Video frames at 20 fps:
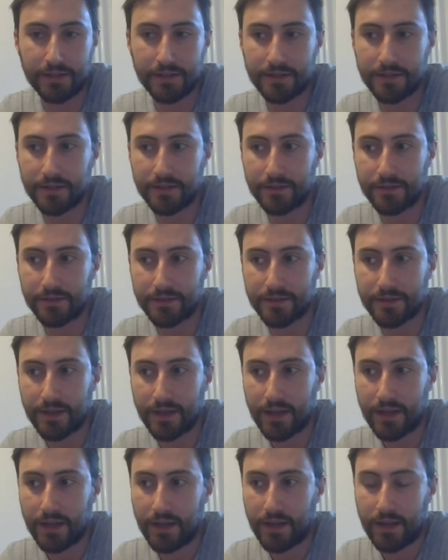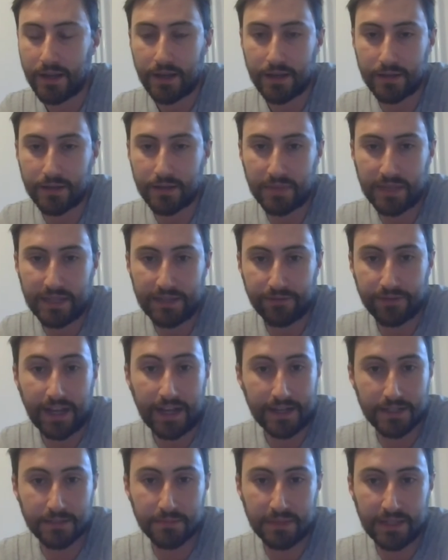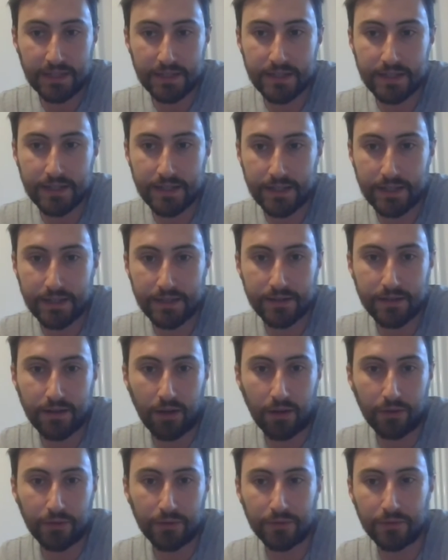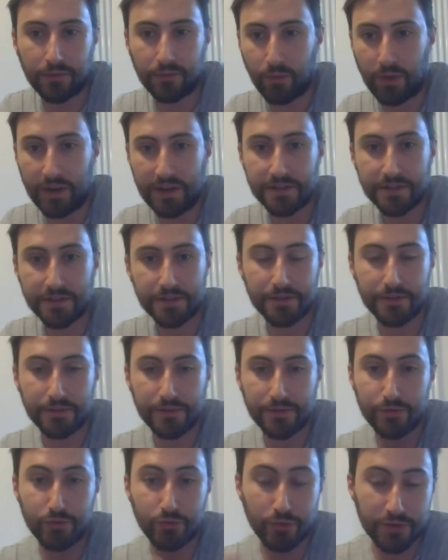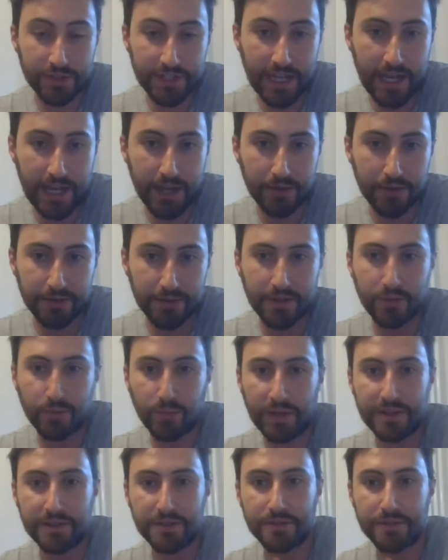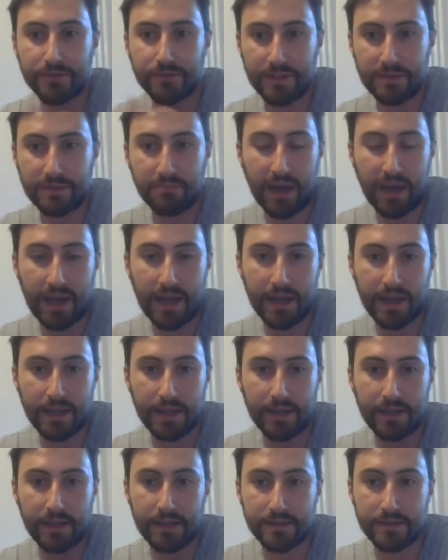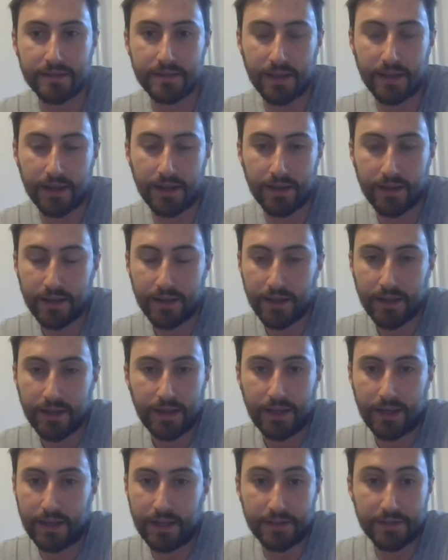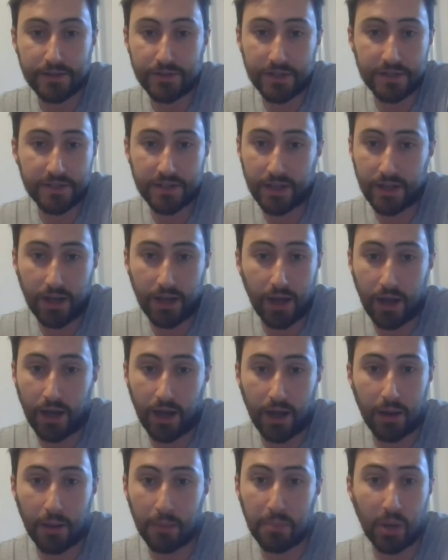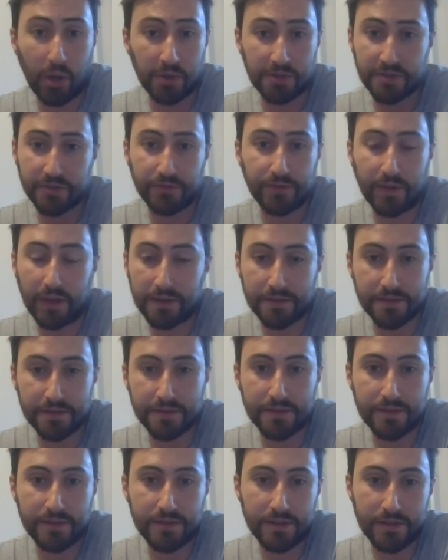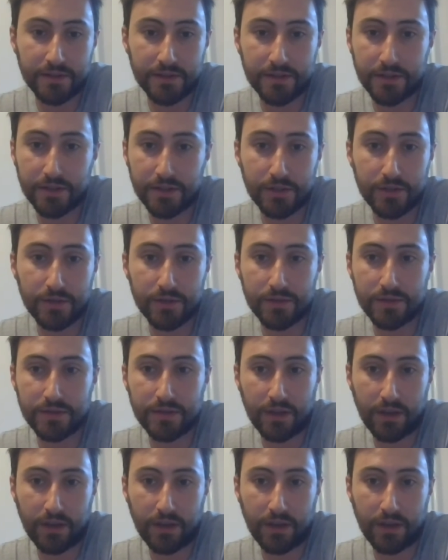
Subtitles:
to, just complete flexibility on when to draw down and when to repay. It's just a pot of funds to use